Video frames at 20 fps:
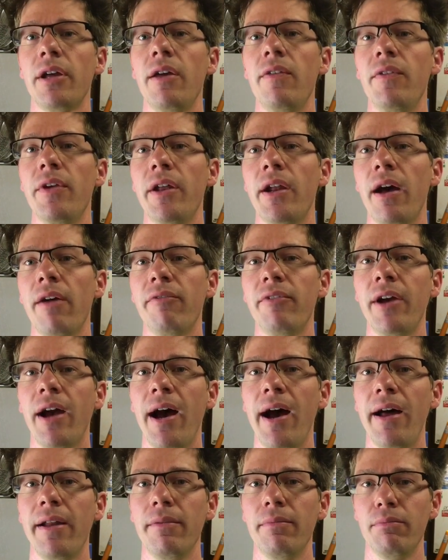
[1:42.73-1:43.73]
and then I've
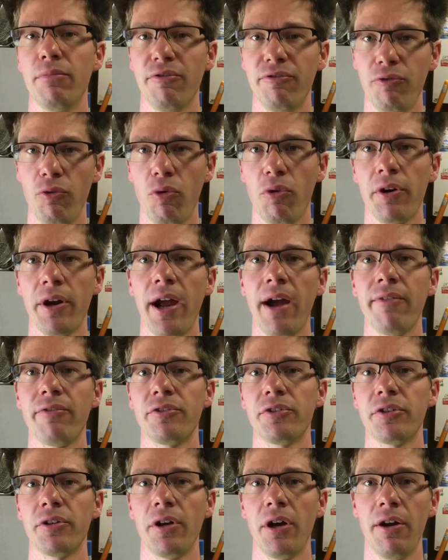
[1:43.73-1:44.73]
got before and
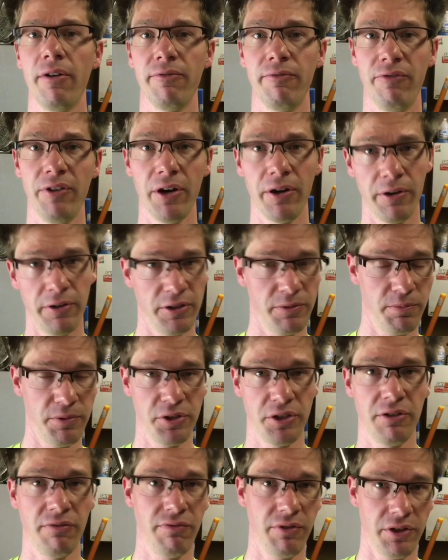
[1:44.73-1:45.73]
after of very
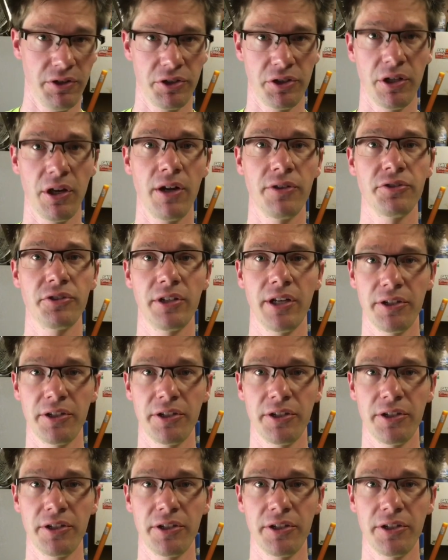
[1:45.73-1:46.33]
specific shots,